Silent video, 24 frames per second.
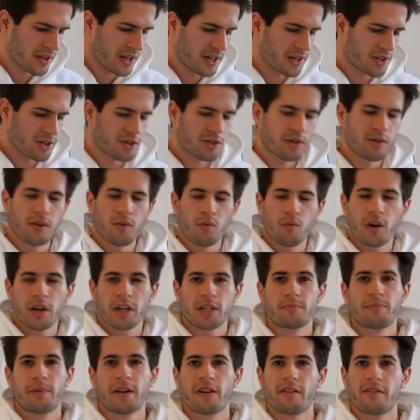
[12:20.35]
And so it
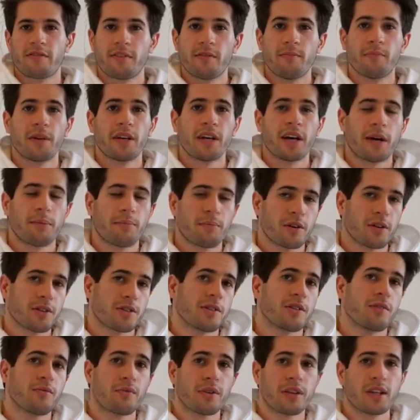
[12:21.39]
works better for me. I
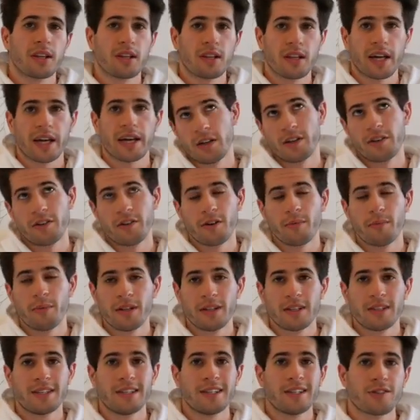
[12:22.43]
personally really like
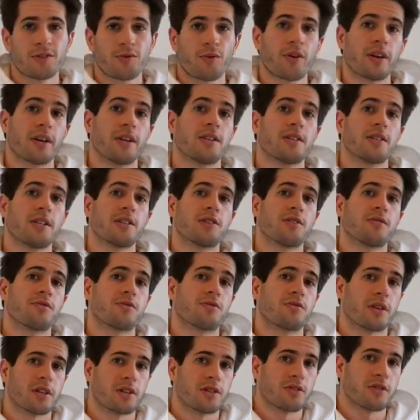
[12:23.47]
Notability's organizational
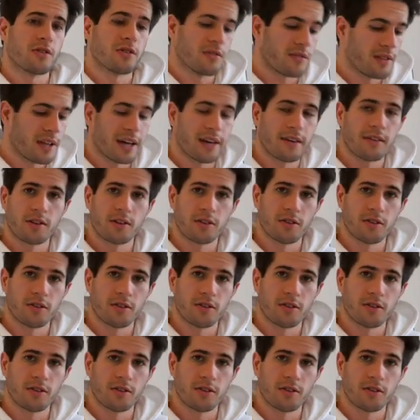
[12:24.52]
structure than